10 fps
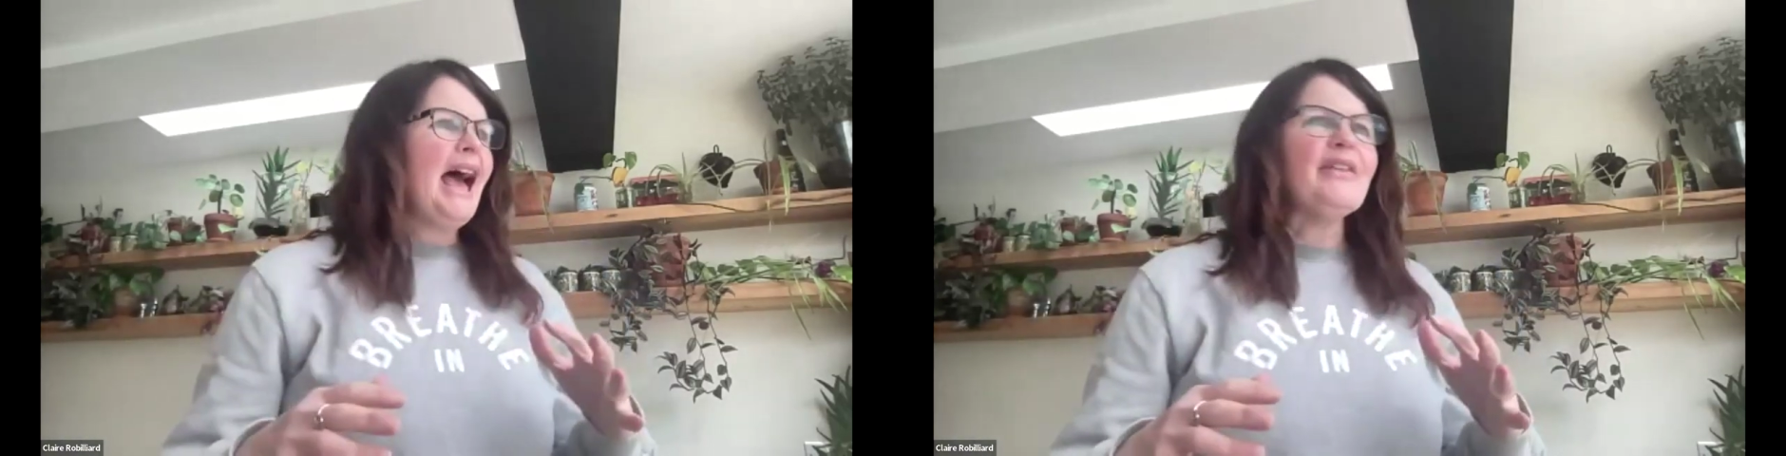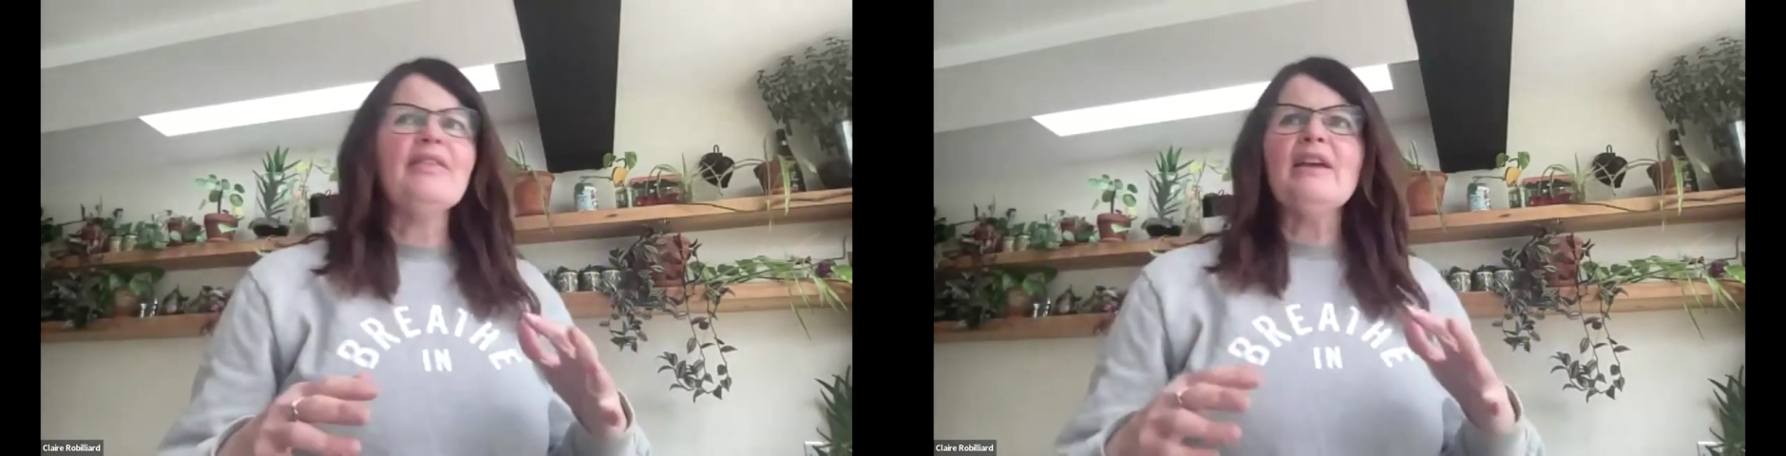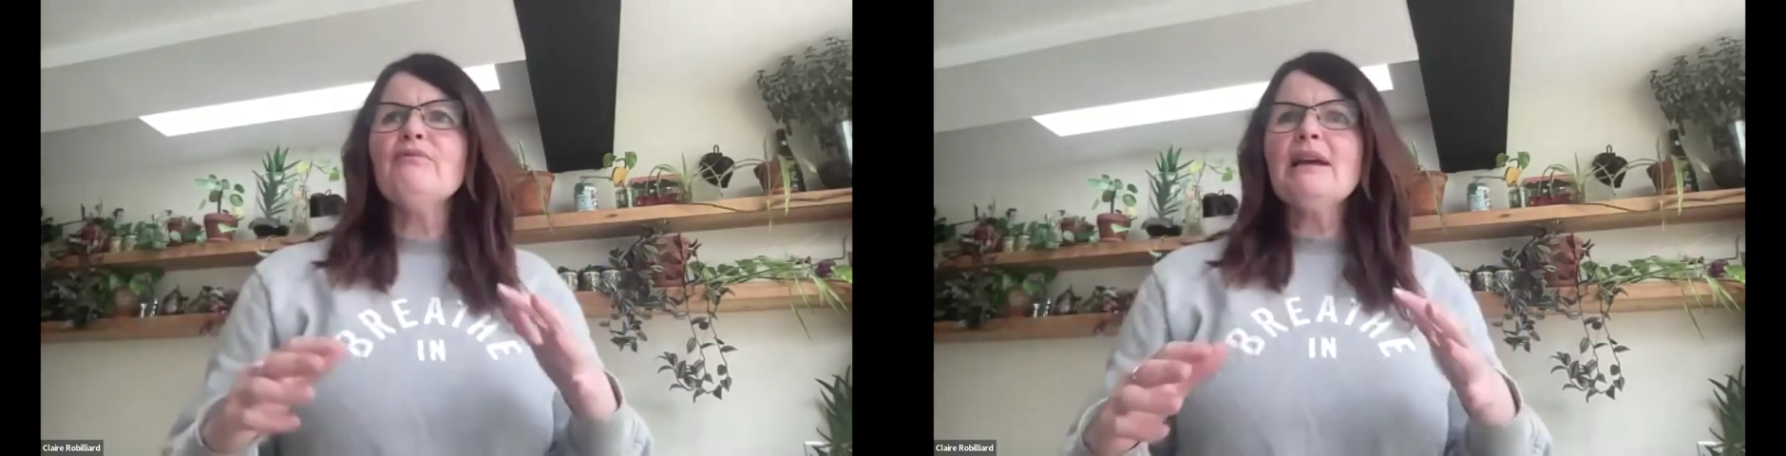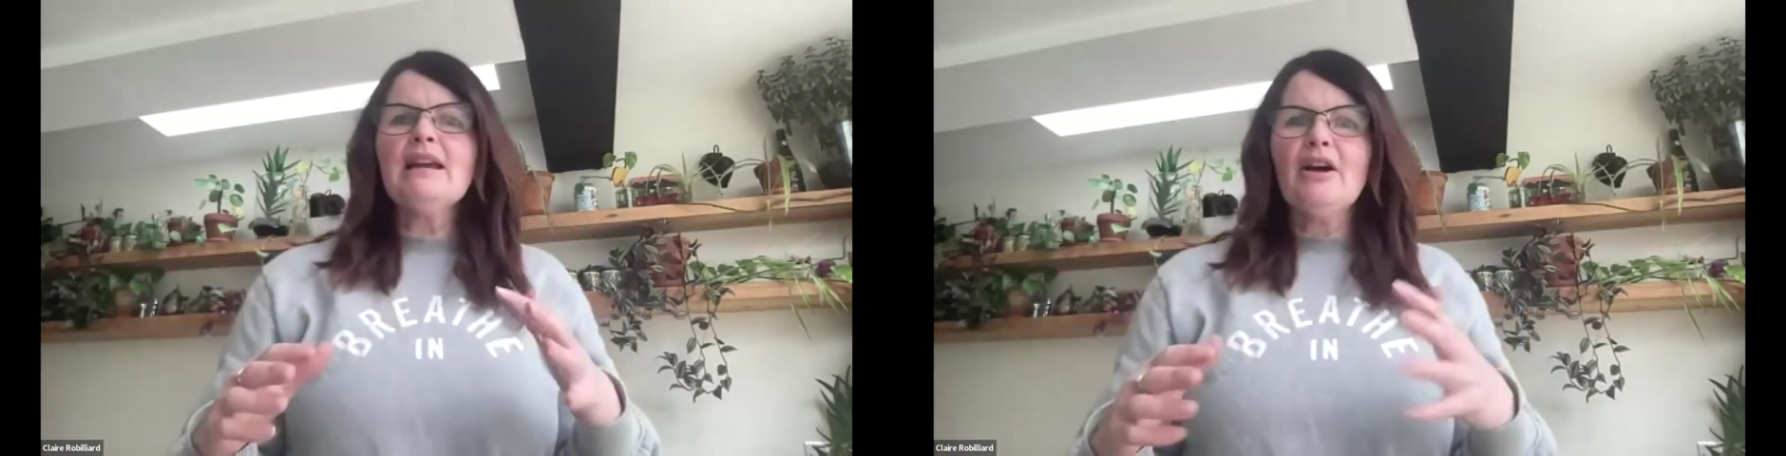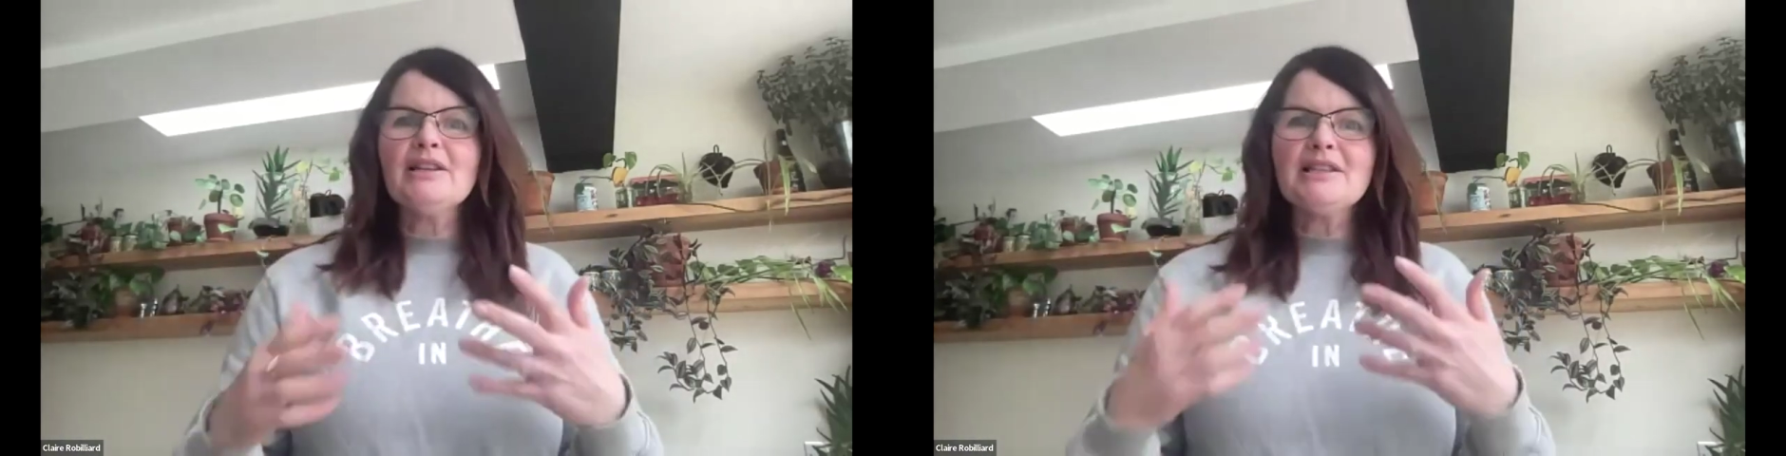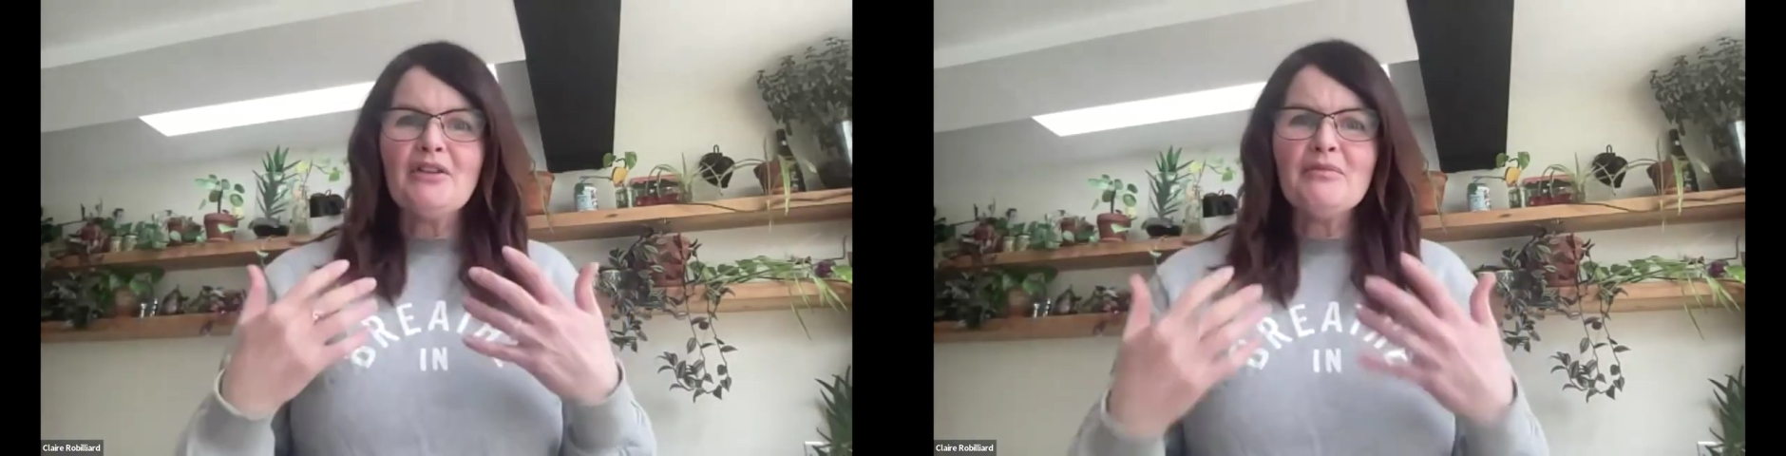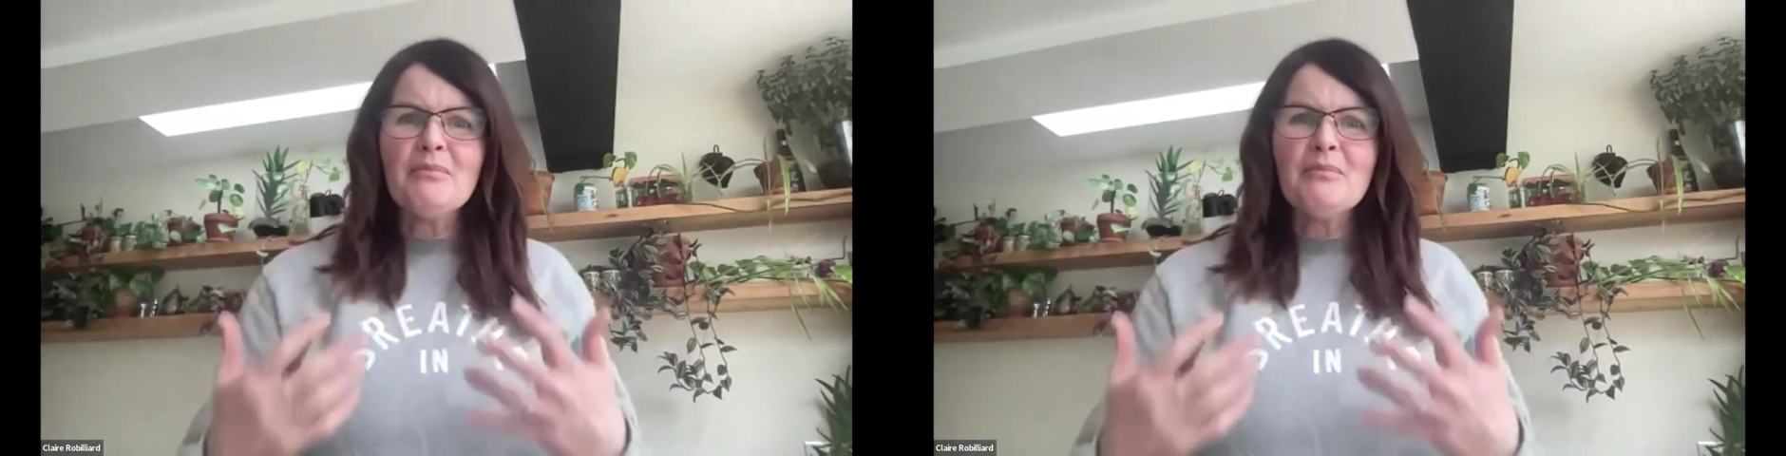And then they realize that I've